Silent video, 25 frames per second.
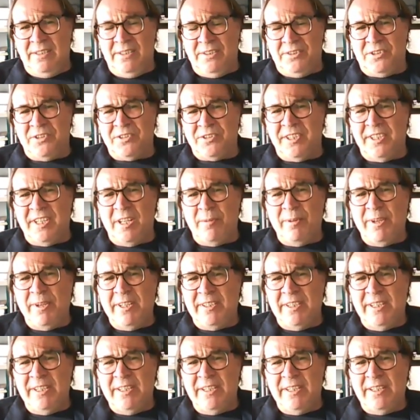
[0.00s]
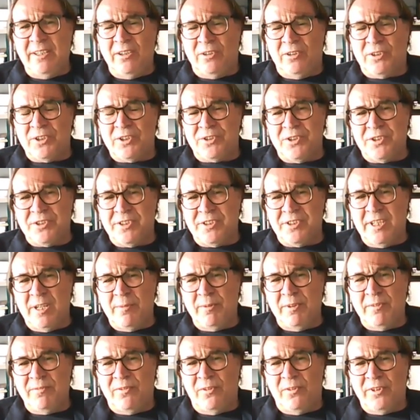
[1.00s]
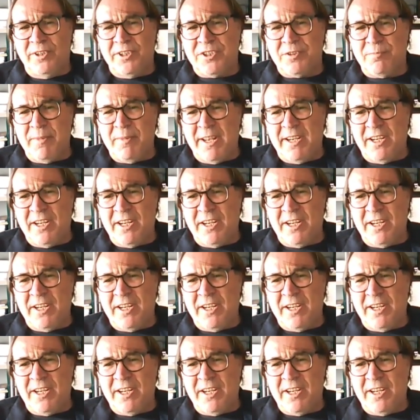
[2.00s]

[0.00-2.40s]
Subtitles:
Sustainability or sustainable forest